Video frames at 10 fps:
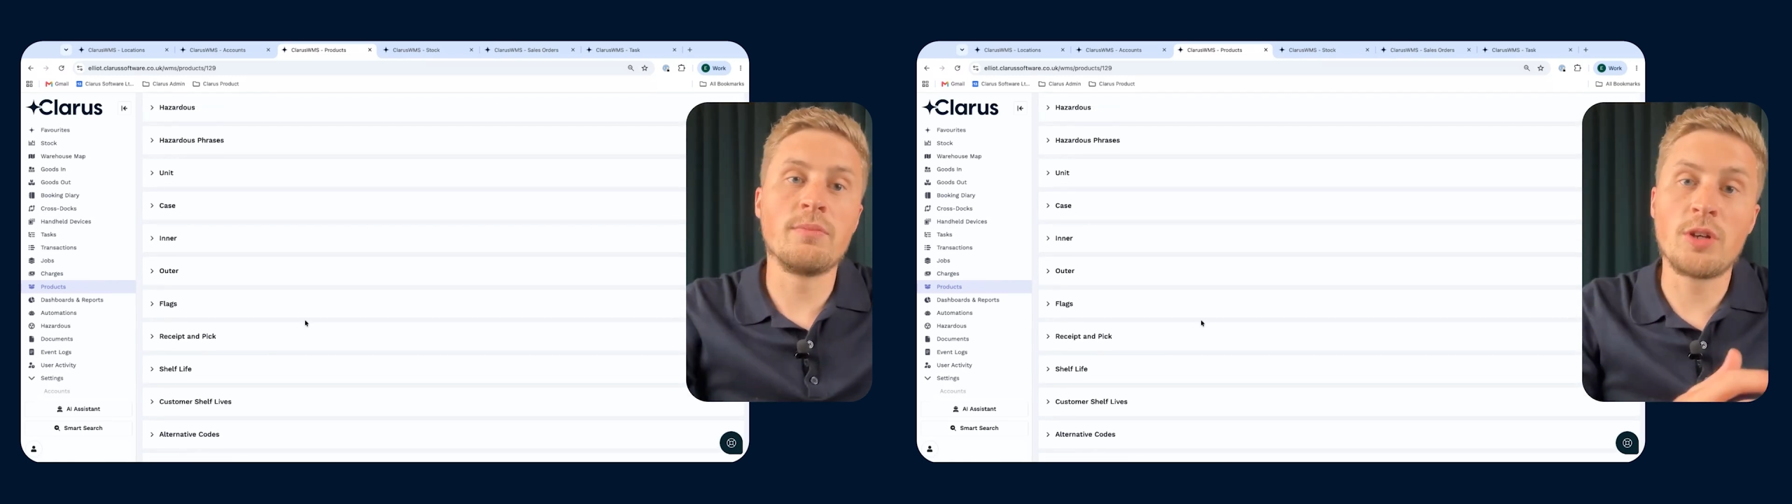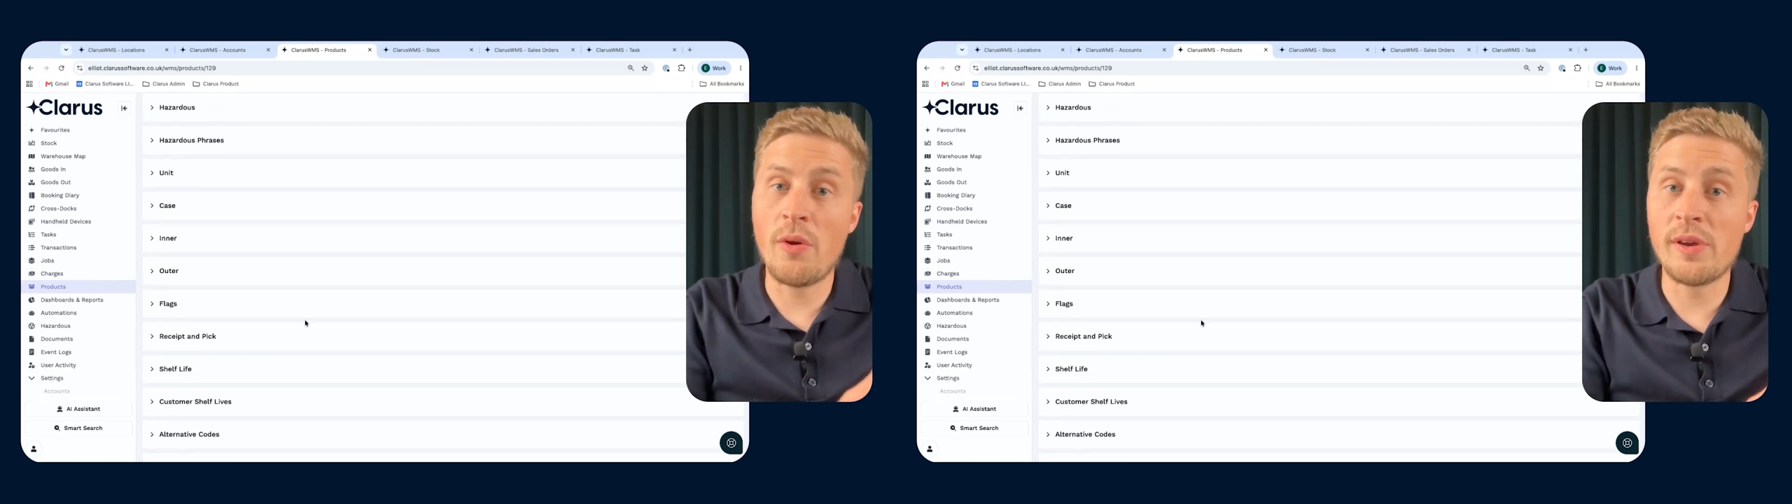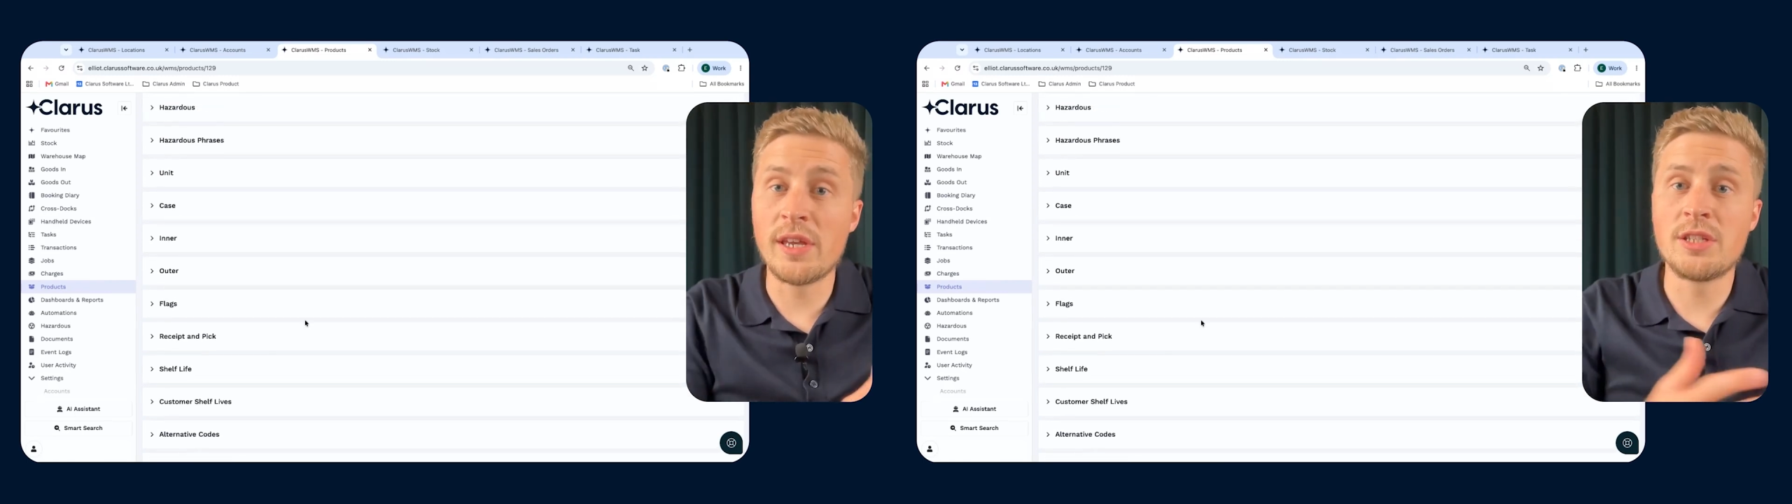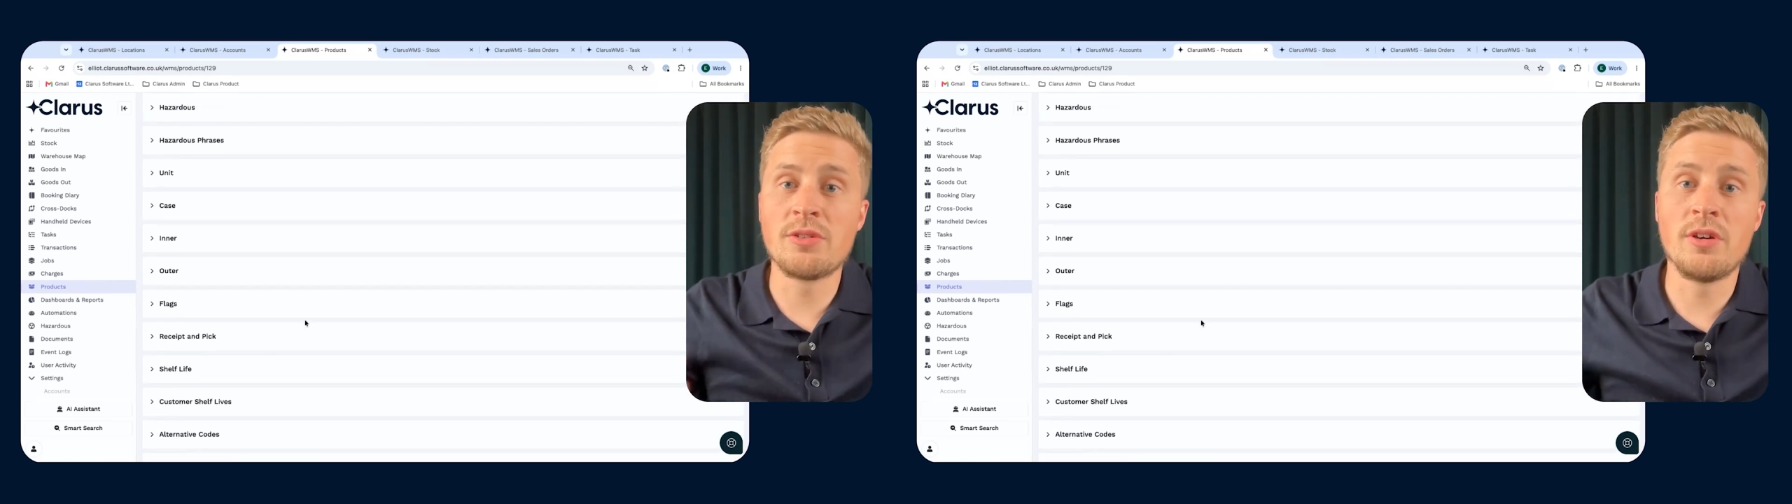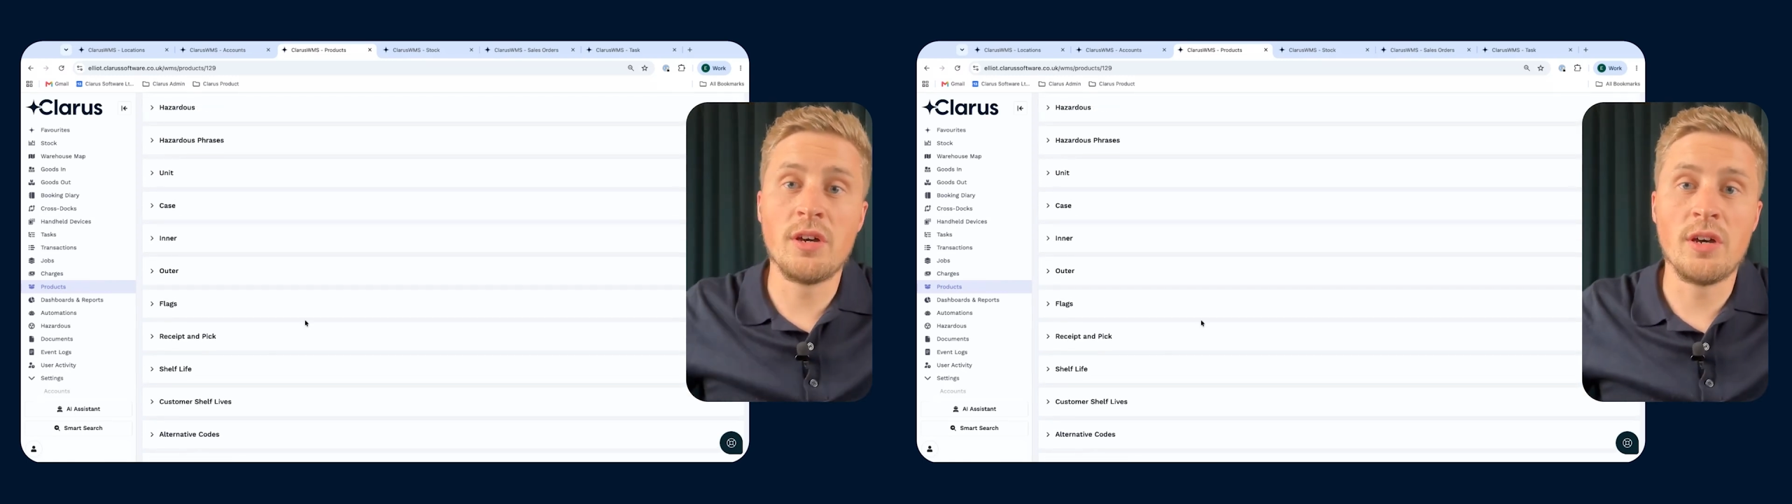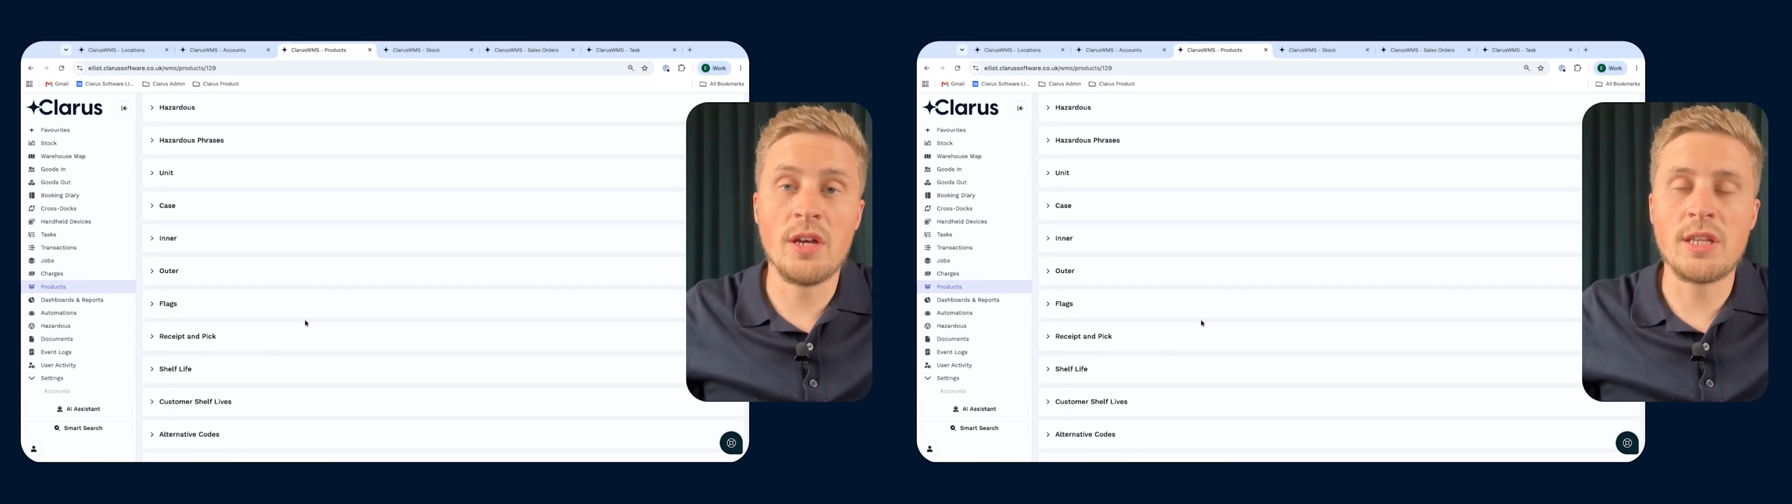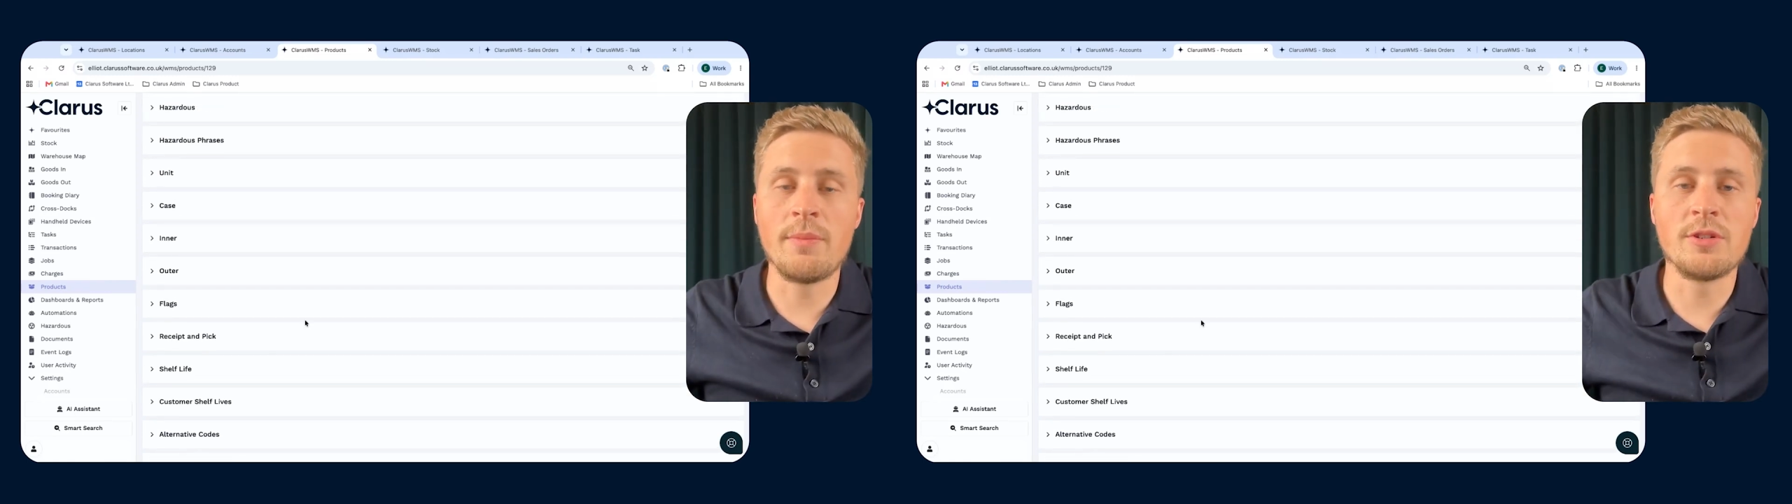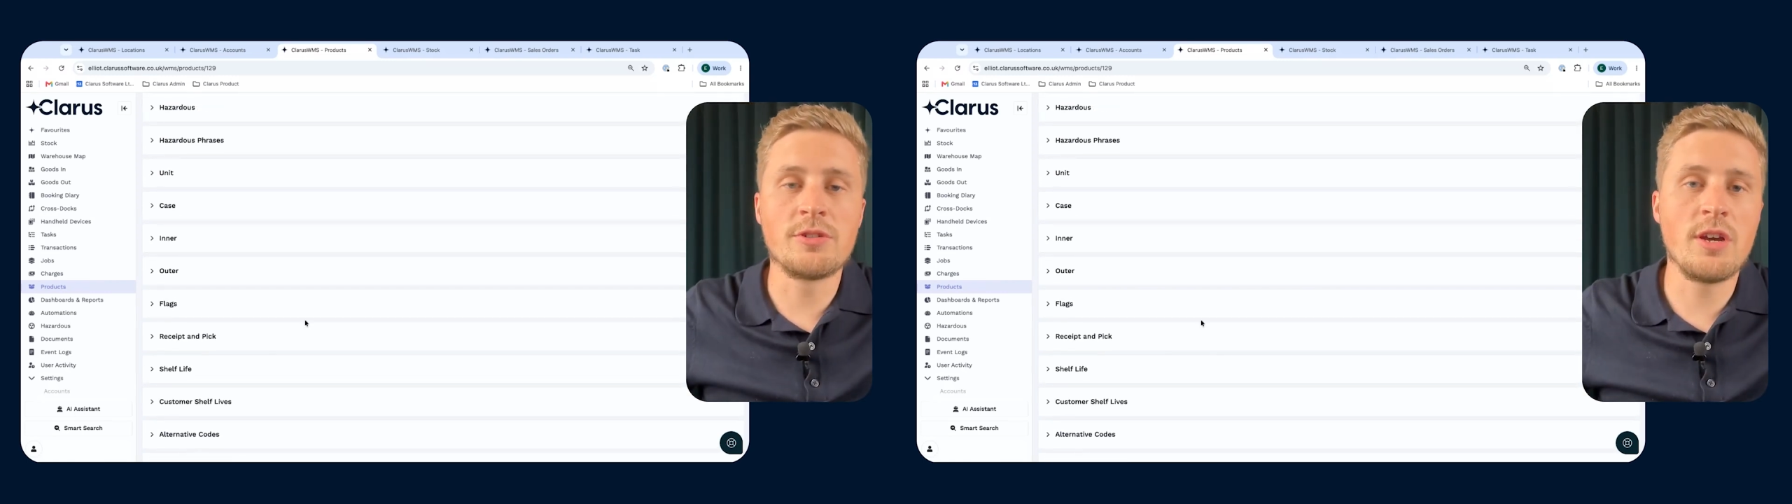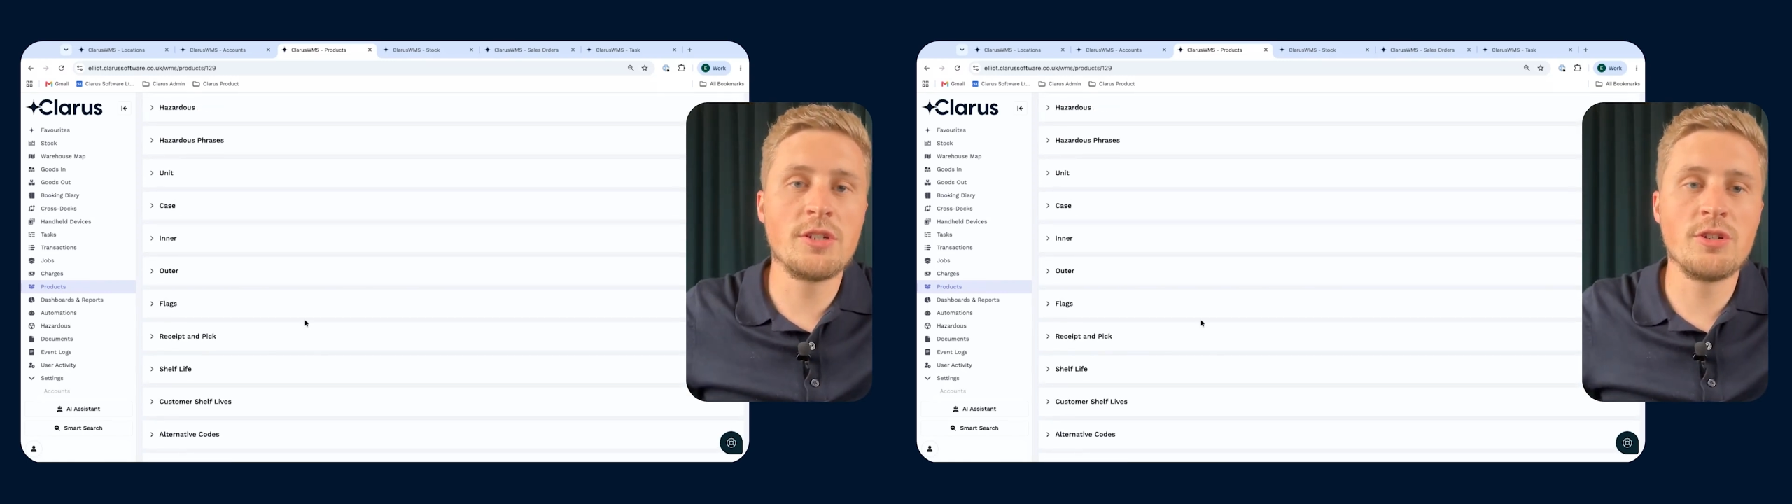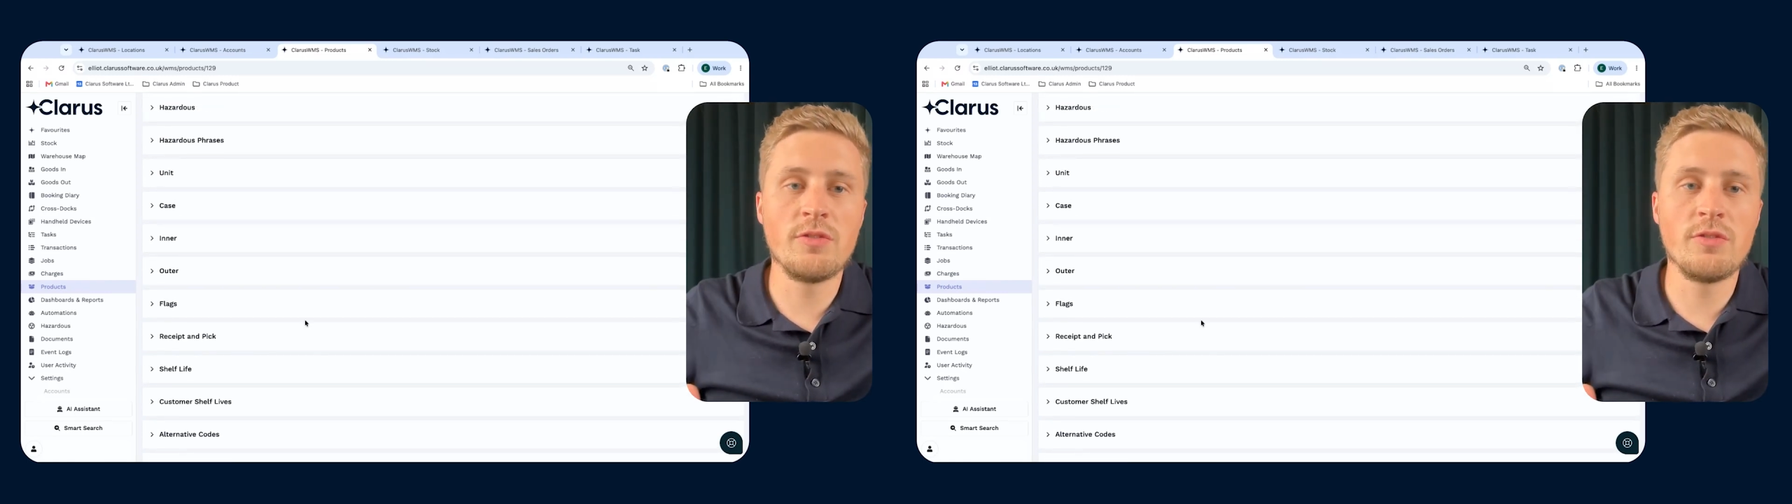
going into a demonstration